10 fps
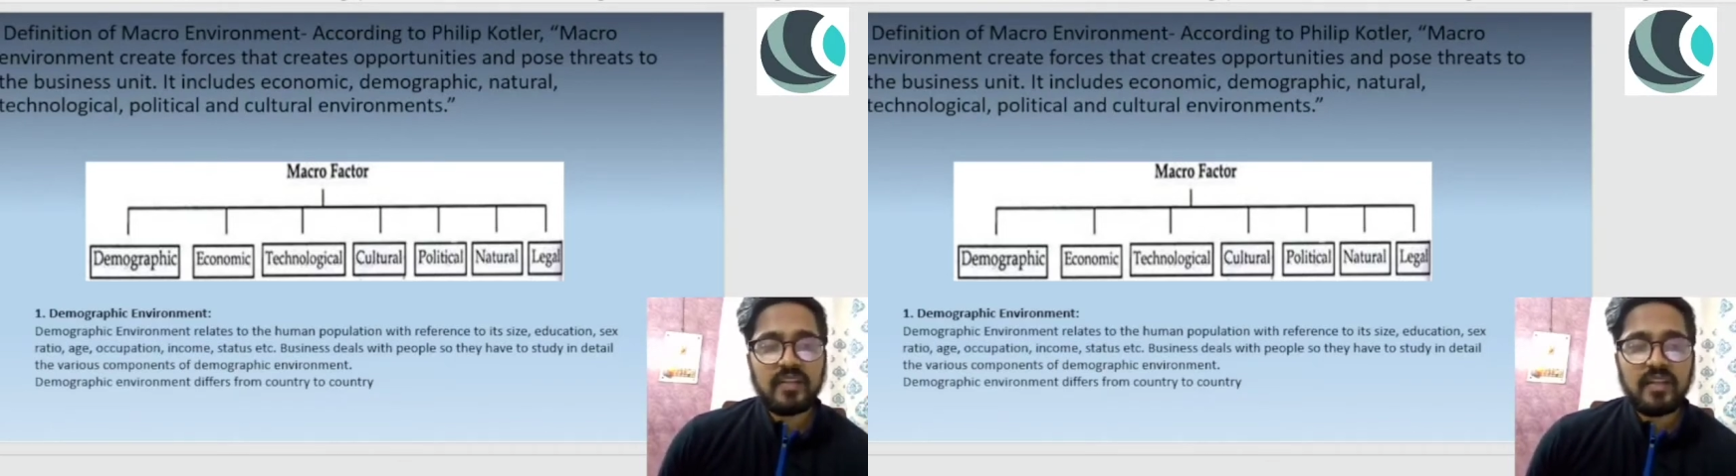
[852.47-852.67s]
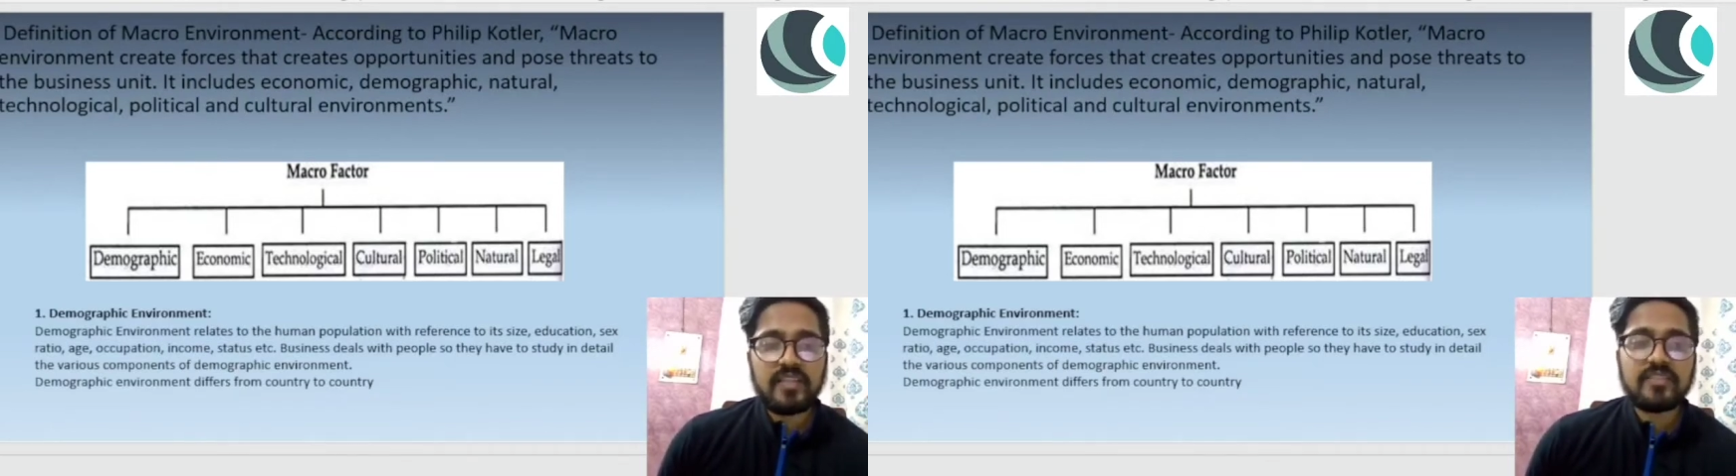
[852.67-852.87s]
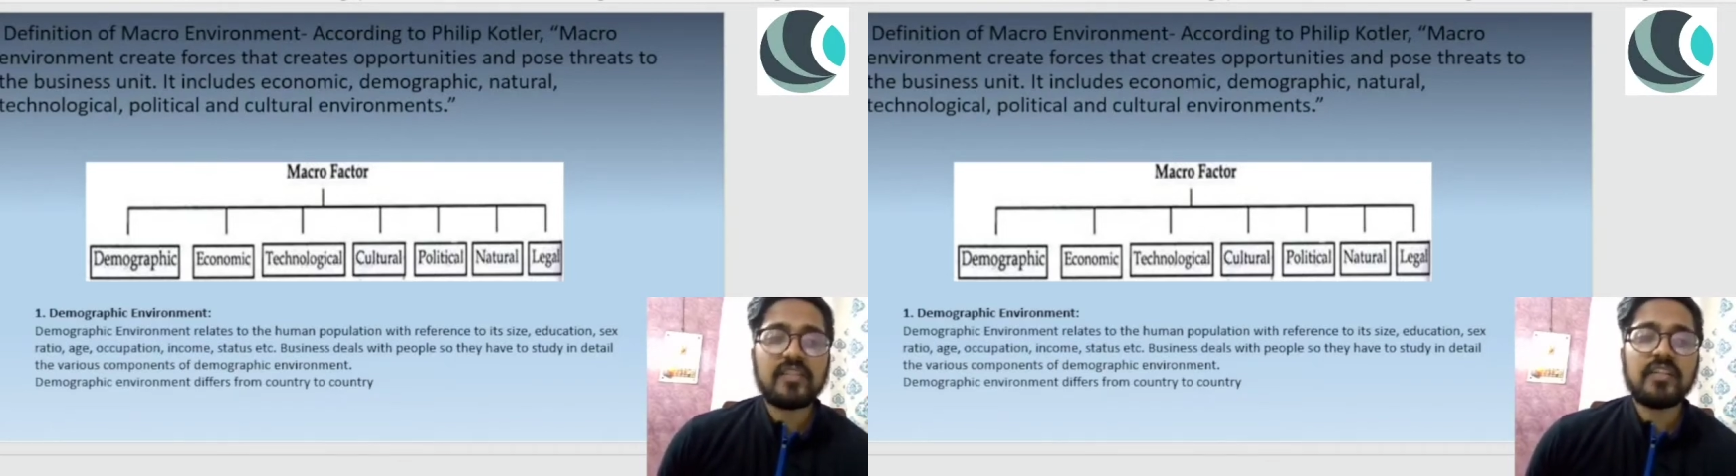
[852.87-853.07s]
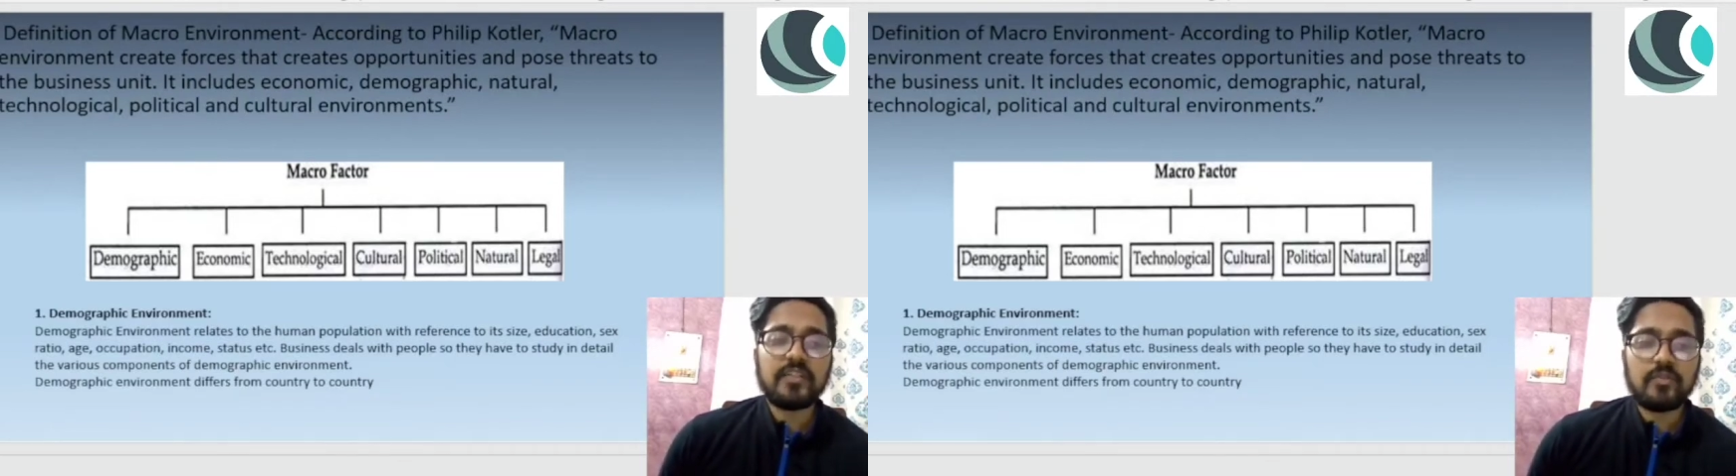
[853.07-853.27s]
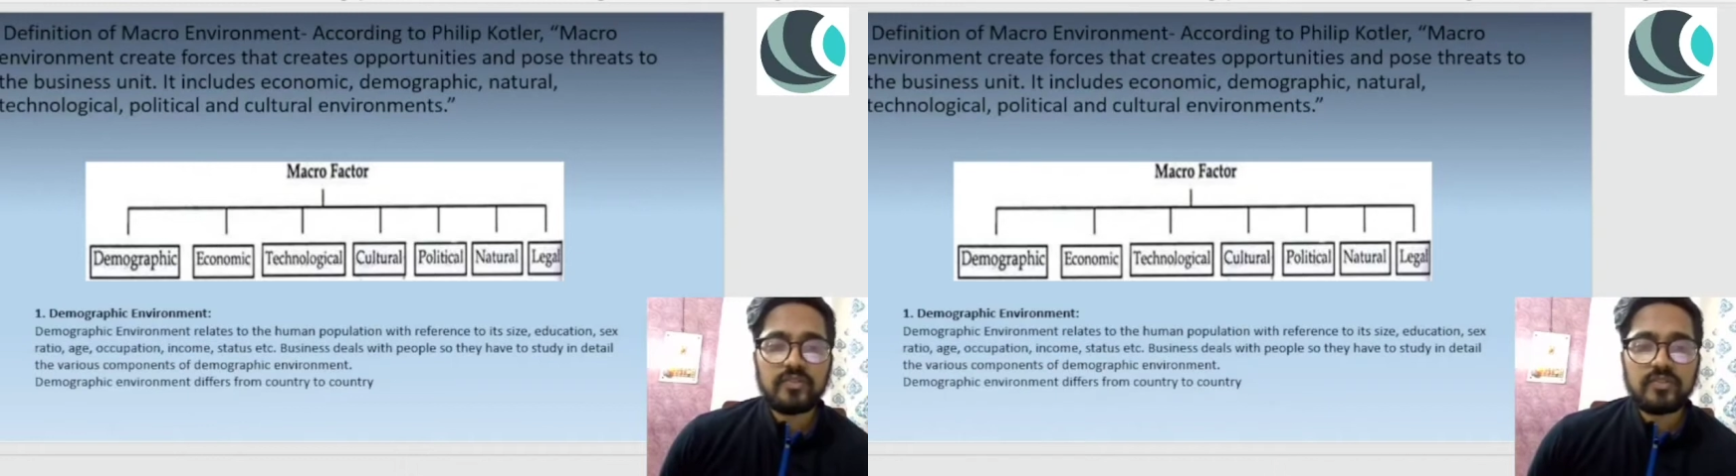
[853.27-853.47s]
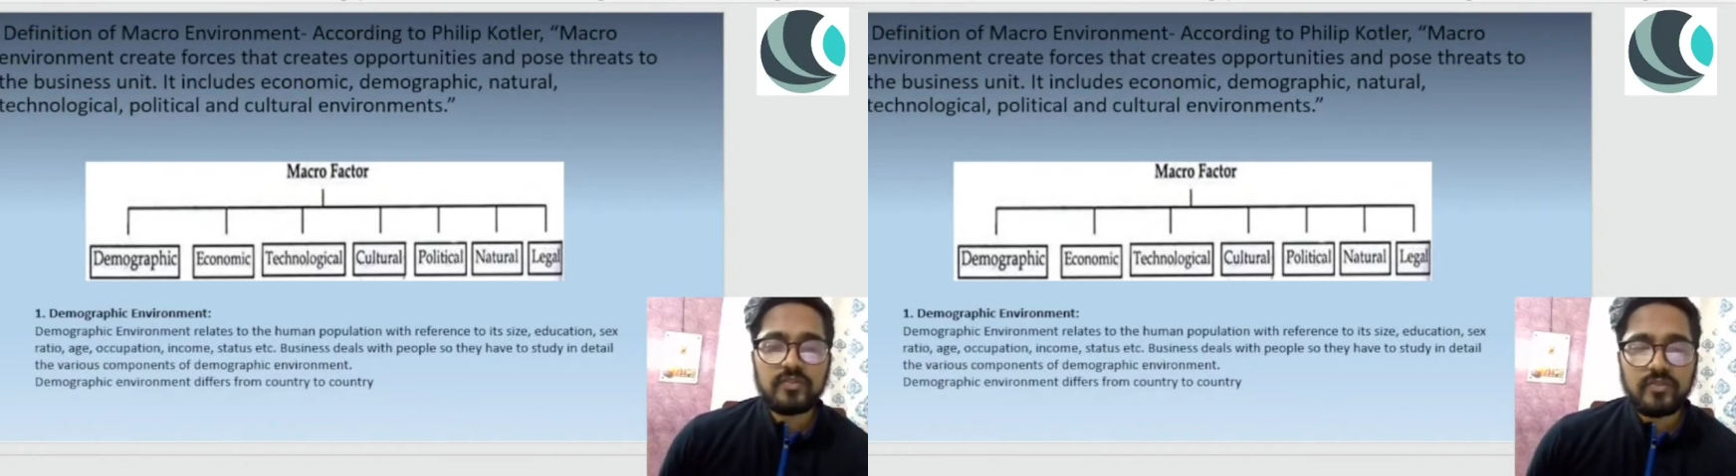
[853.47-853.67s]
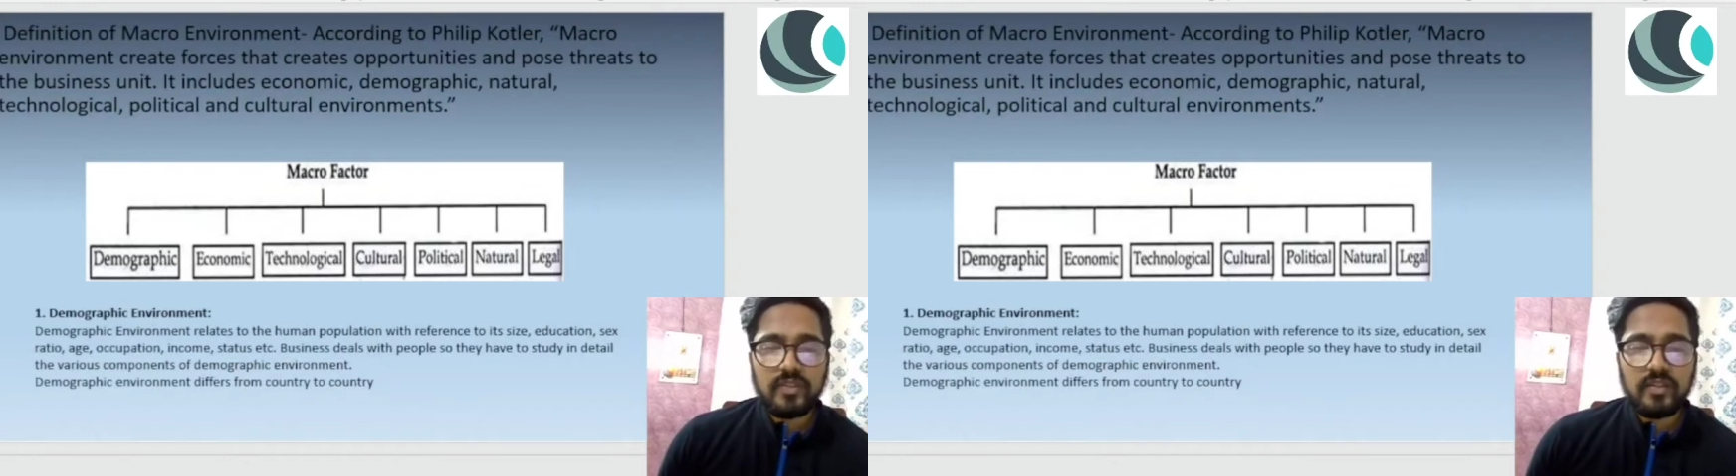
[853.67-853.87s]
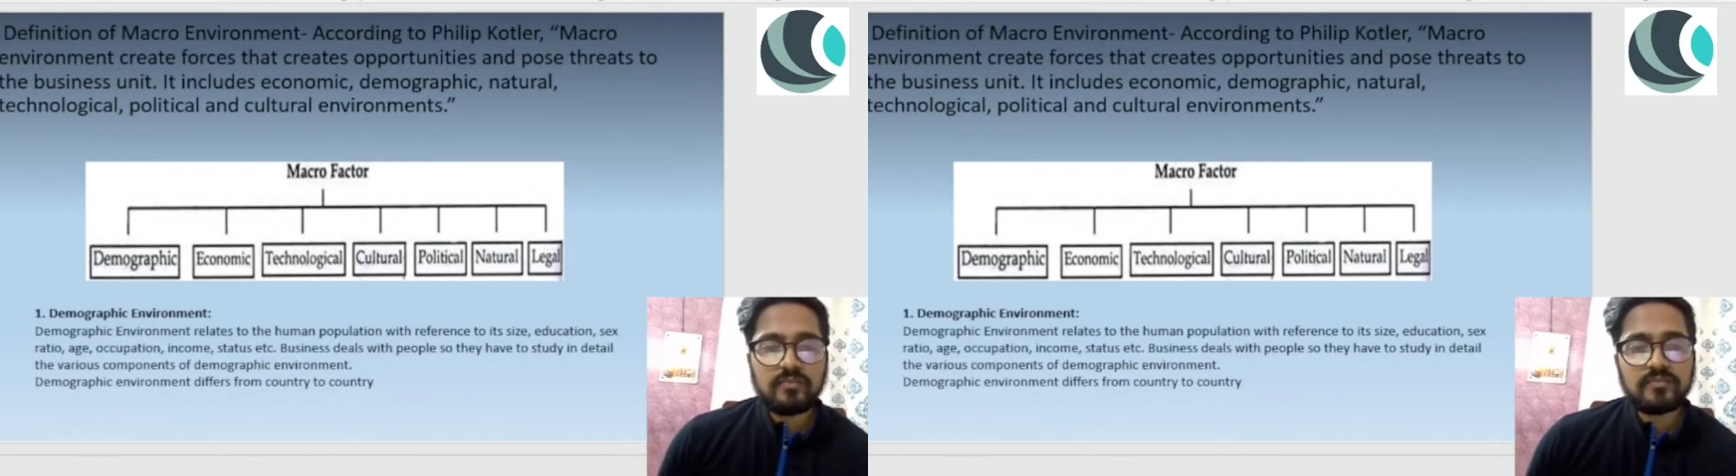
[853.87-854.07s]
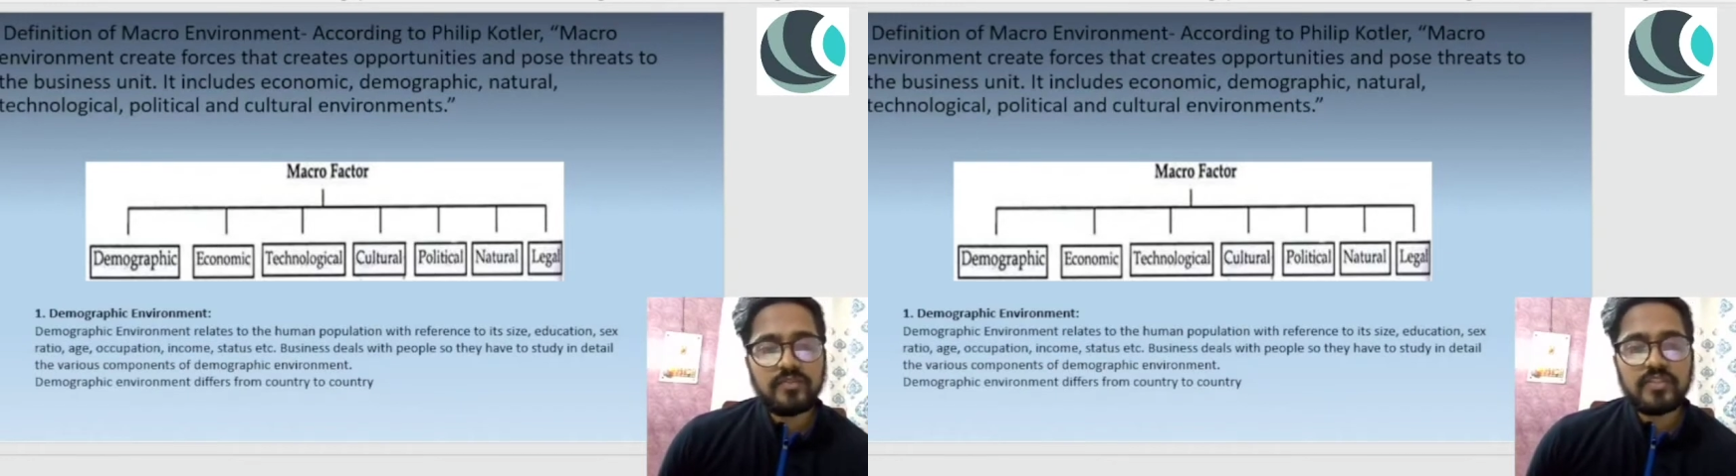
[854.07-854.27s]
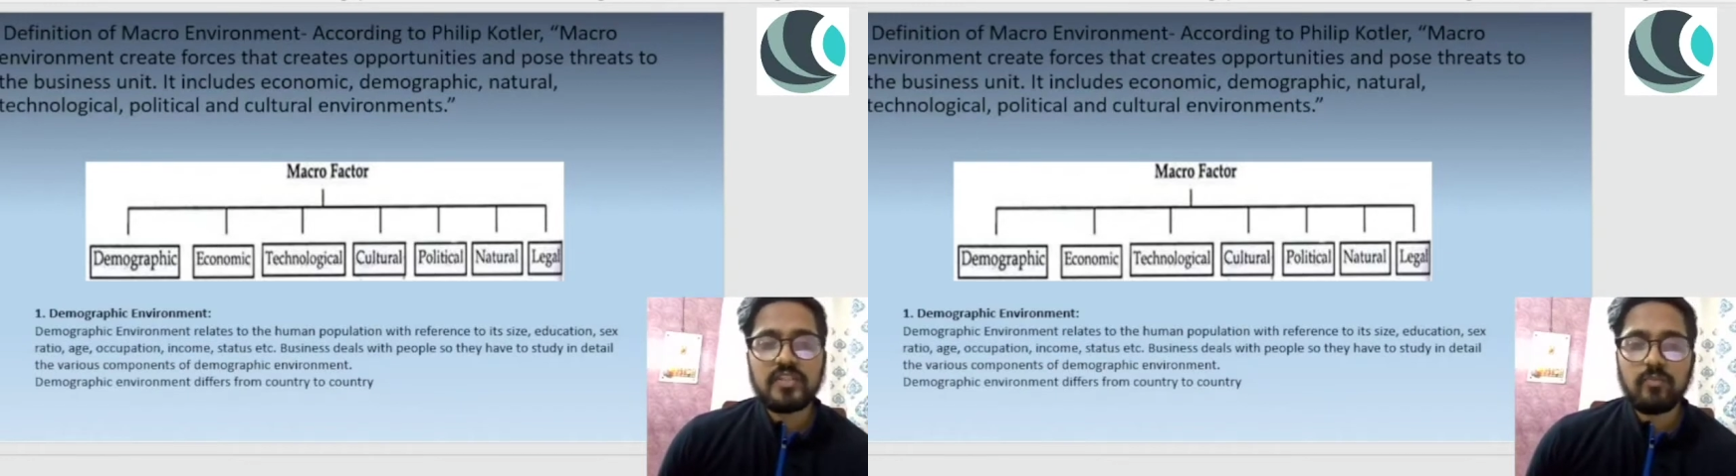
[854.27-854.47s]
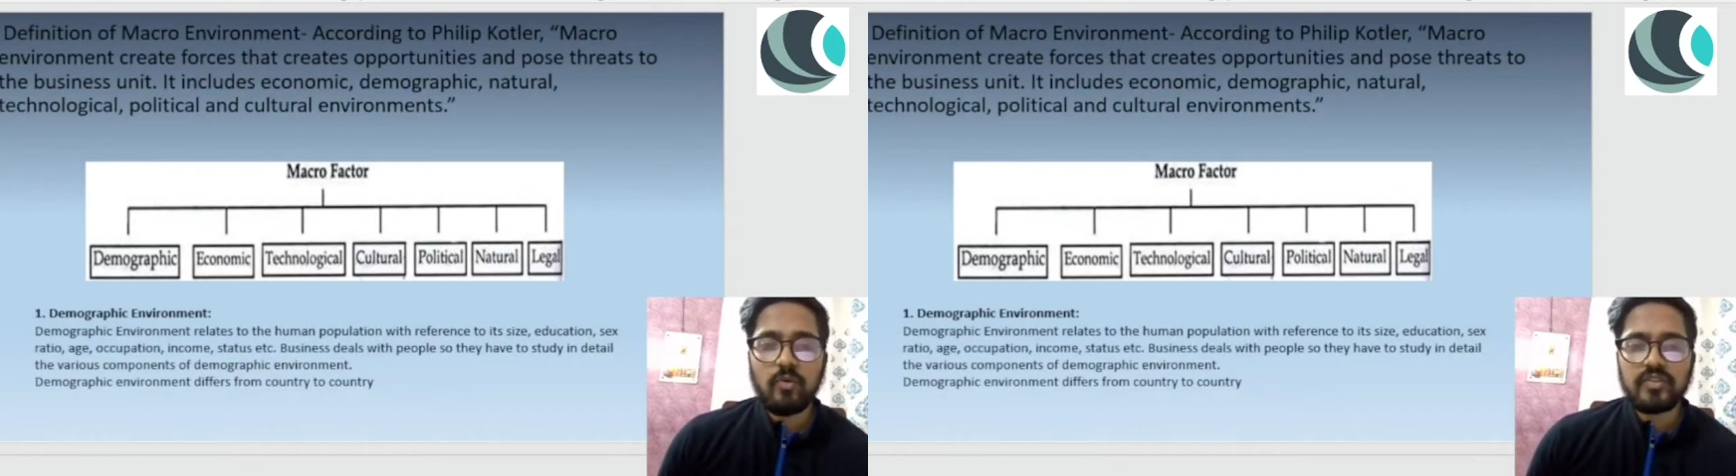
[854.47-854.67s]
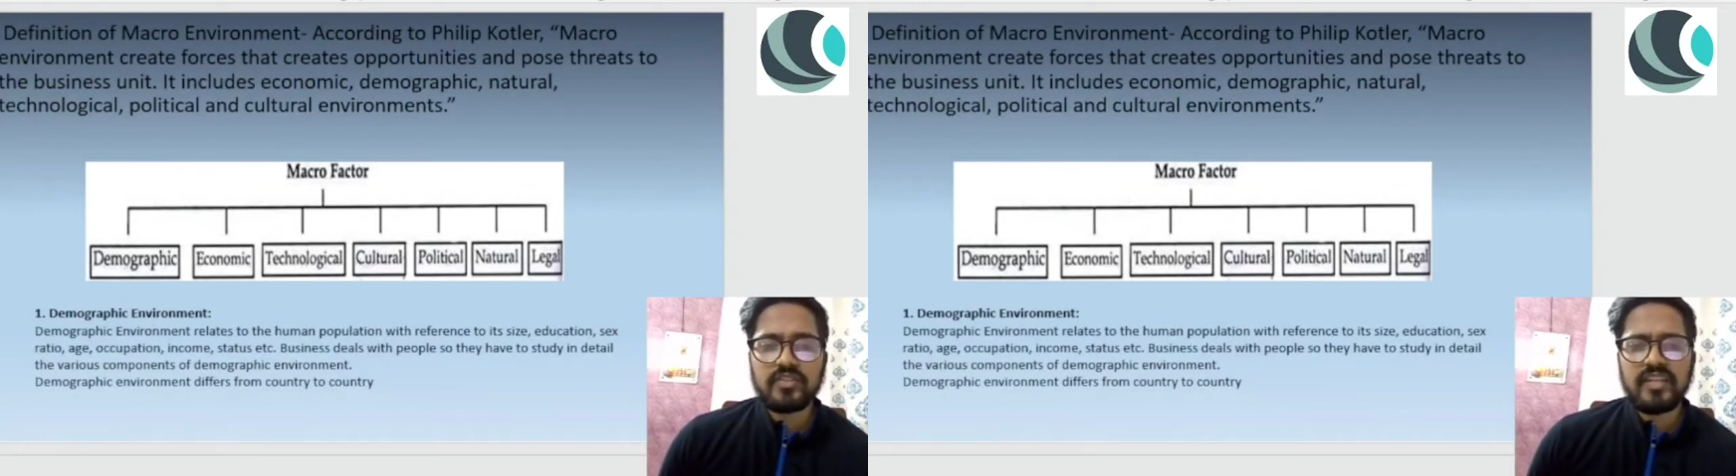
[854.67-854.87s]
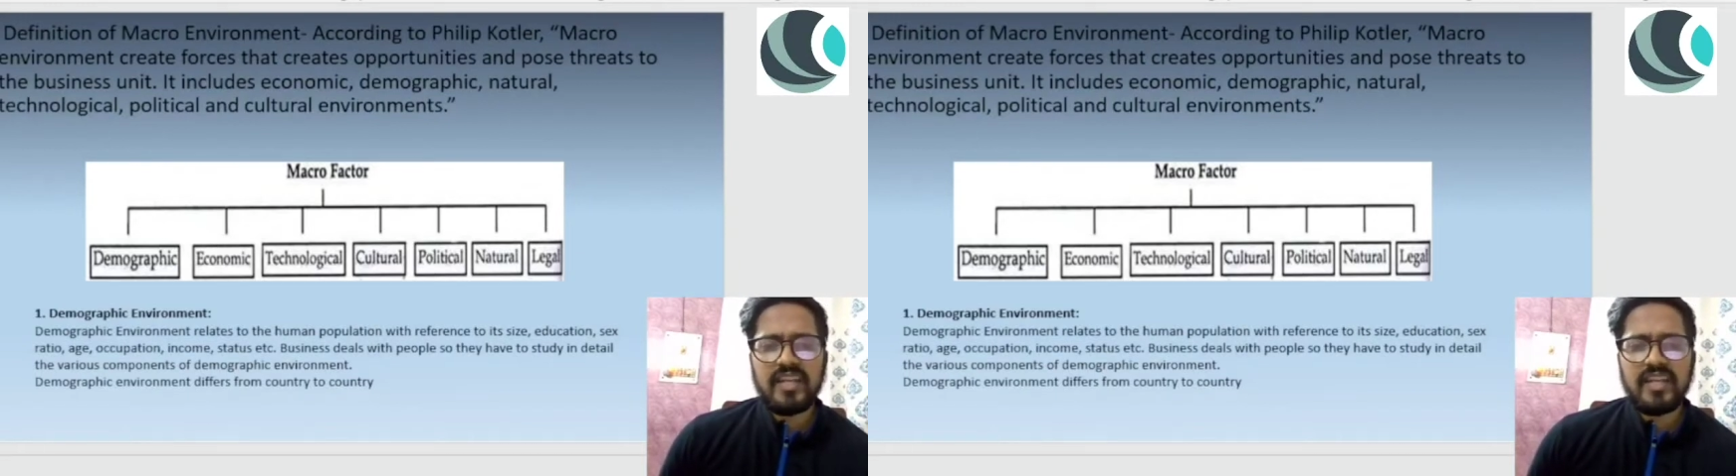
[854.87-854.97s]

is related to the fiscal policy.